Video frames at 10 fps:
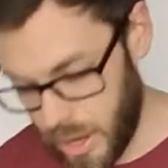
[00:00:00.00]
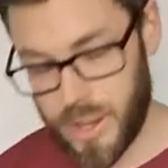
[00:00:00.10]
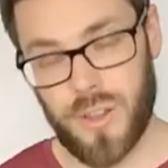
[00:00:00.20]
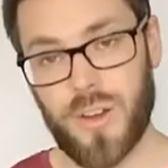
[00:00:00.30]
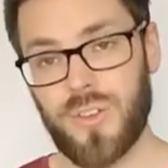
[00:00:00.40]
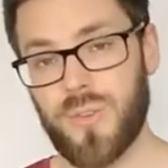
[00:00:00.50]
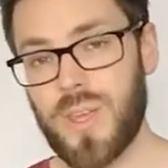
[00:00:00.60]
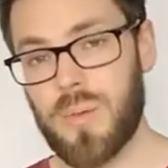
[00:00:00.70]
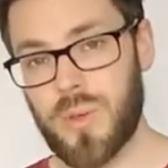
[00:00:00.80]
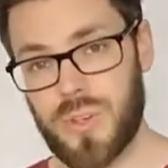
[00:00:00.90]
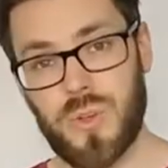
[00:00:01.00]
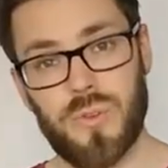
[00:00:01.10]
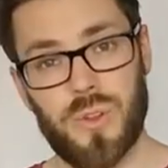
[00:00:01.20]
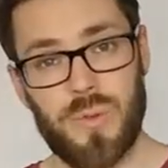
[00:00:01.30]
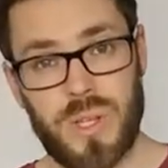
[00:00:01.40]
I do HEMA 2
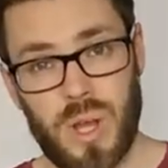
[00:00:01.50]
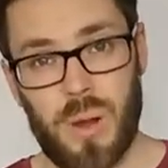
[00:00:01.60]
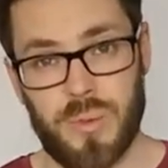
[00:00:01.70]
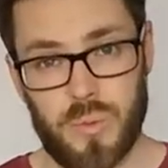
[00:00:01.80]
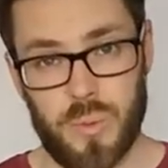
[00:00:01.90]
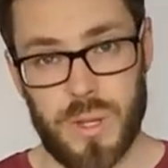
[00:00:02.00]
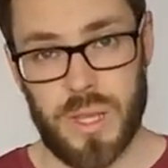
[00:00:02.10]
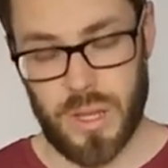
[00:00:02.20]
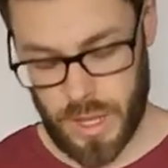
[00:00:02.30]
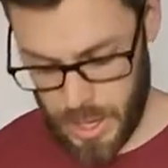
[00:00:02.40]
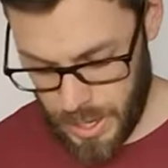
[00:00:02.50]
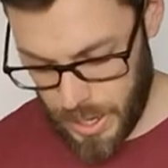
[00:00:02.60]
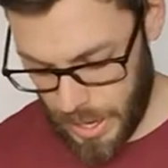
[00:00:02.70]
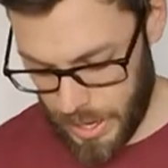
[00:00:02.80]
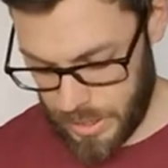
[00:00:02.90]
to 3 times a week.
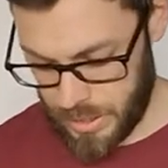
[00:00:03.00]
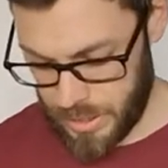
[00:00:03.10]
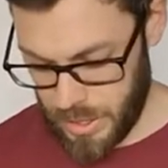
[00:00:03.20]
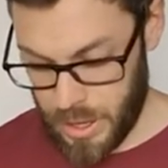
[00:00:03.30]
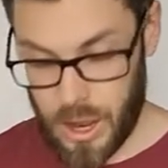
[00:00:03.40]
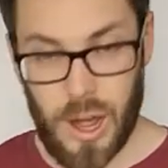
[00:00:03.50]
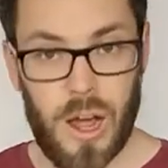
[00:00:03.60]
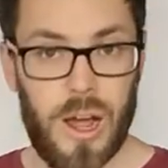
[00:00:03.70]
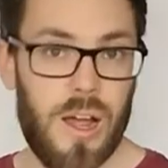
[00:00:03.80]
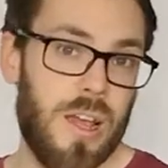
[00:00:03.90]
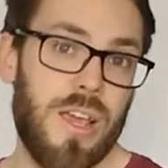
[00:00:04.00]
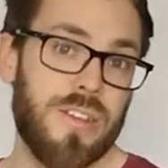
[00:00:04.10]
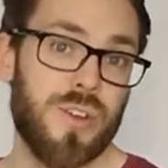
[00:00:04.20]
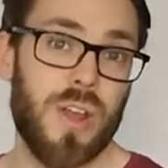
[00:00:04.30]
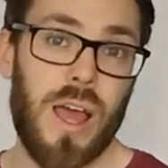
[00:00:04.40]
And
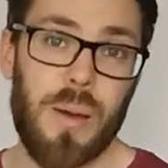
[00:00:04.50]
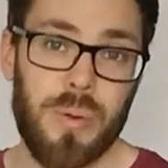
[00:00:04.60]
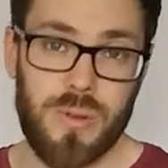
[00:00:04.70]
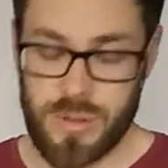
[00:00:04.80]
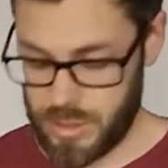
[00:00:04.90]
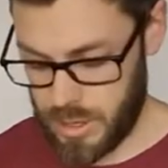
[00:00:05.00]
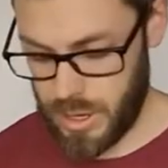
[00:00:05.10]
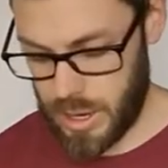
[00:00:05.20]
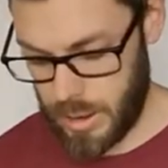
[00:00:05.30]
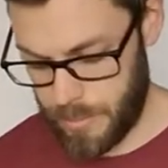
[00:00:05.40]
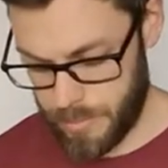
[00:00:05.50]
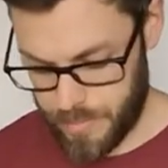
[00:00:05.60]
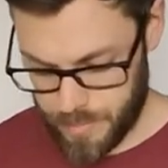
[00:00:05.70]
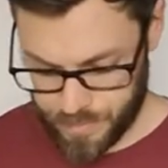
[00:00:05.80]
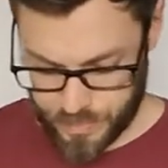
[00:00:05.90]
it's going to happen.
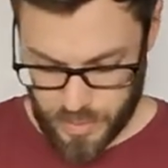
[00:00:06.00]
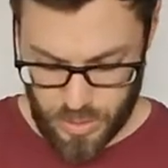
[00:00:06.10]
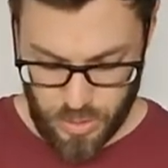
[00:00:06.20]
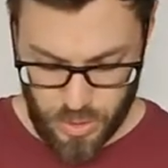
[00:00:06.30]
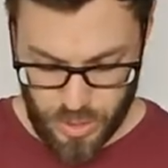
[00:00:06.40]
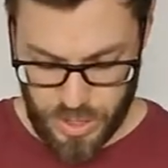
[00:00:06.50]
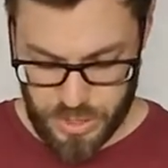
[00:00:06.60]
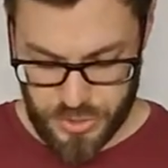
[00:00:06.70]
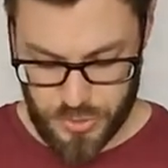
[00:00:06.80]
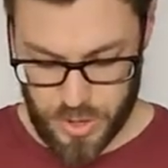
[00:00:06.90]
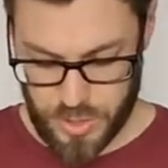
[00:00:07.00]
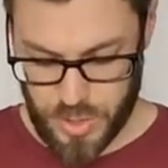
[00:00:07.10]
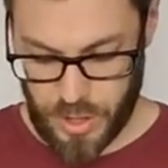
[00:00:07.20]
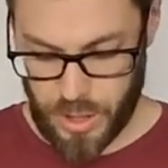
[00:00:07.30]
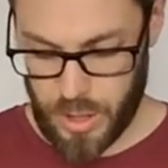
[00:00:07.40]
You're going to get struck
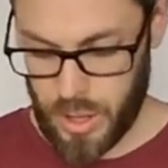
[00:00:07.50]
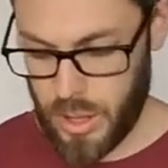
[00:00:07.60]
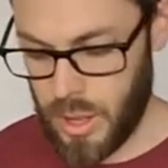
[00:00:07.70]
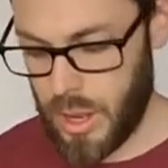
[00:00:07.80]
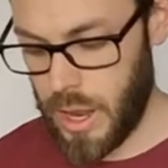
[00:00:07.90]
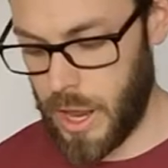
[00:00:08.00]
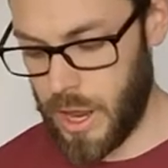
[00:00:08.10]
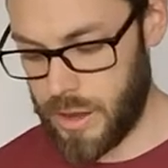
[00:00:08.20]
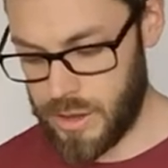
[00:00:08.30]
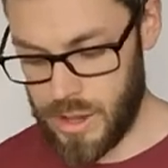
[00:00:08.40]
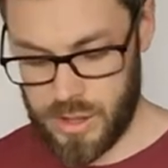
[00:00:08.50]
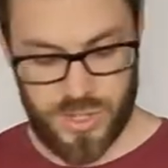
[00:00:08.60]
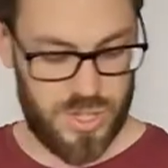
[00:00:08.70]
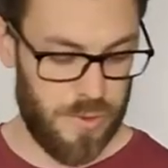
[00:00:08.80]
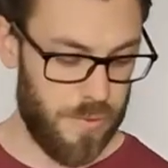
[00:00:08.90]
there. And it
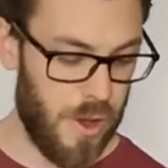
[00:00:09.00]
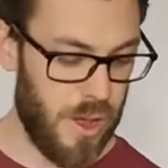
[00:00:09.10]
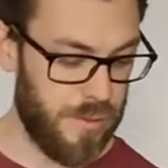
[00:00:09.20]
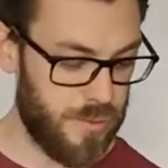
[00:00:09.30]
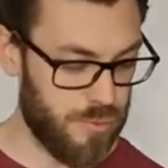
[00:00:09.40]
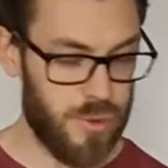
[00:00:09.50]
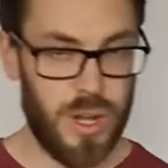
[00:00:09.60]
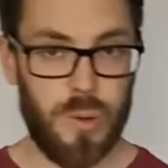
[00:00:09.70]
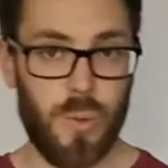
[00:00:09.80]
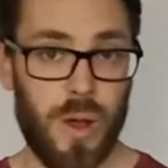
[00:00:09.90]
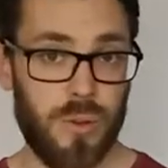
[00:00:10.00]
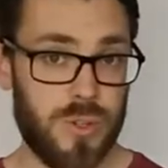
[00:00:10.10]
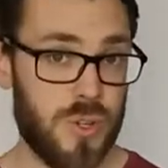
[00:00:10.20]
survived really well.